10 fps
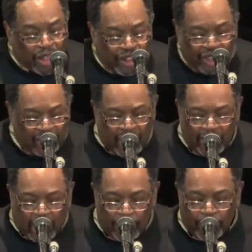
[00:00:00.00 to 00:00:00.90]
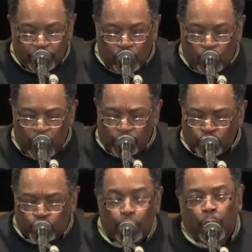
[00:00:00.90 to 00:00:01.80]
Jesus didn't come into the world
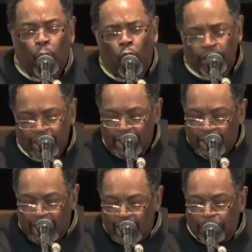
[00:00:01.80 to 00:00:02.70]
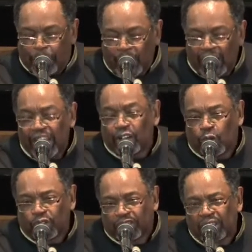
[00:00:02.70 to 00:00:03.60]
to support any
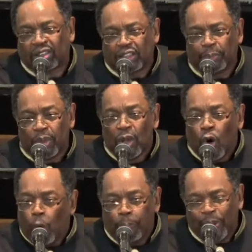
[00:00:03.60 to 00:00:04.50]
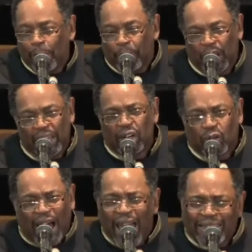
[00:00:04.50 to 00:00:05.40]
political system or any
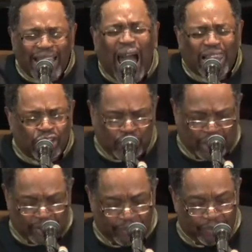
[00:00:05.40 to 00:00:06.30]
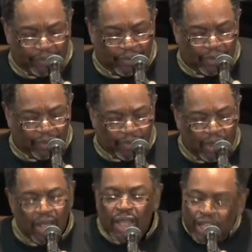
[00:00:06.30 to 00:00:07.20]
political ideology.
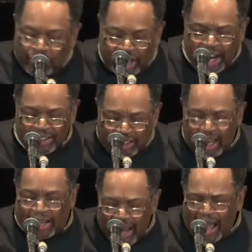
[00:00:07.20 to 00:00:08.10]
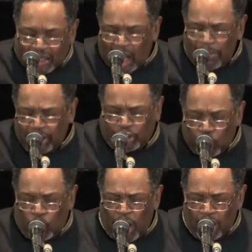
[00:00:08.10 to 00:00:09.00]
Jesus did not come into
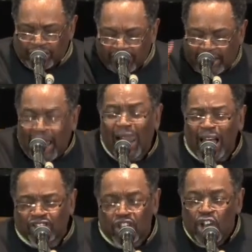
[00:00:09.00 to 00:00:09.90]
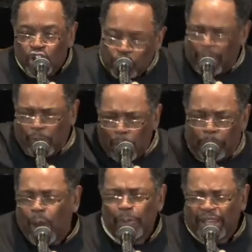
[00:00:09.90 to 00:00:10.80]
the world to tell us to be
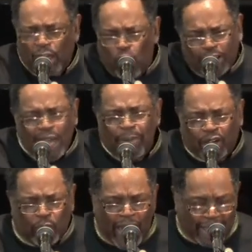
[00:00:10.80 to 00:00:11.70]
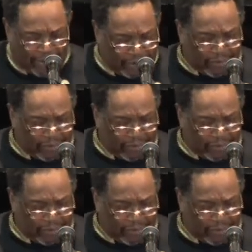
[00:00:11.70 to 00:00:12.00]
Republican or Democrat.